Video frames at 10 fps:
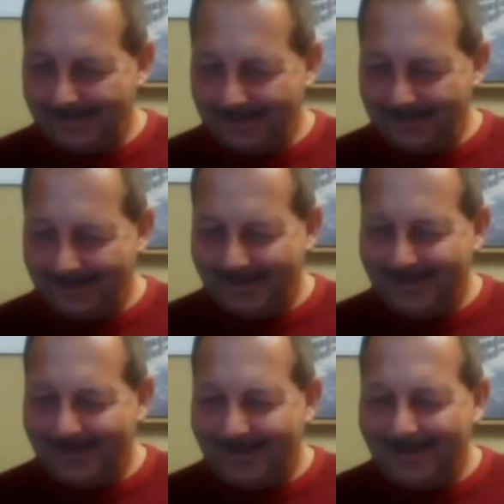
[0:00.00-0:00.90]

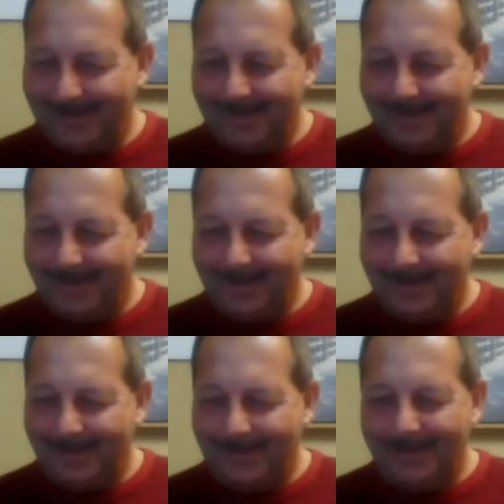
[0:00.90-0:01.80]

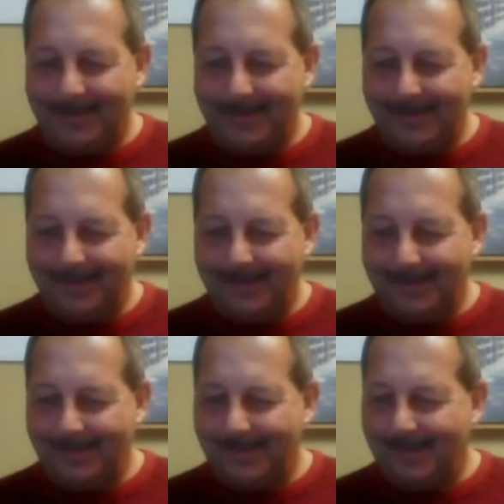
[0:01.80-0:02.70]

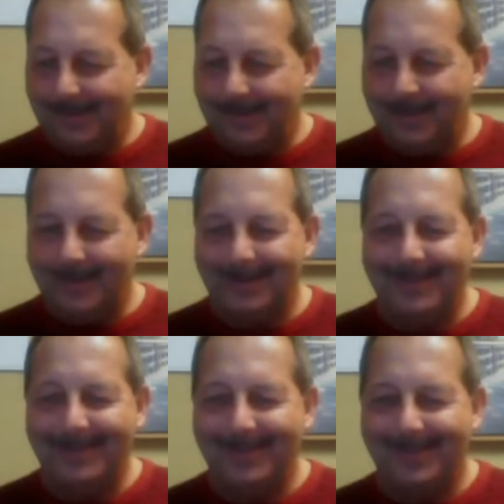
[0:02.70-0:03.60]

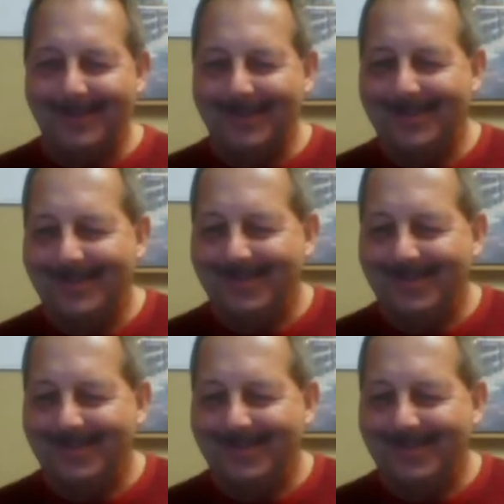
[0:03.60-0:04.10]
The person shown says nothing.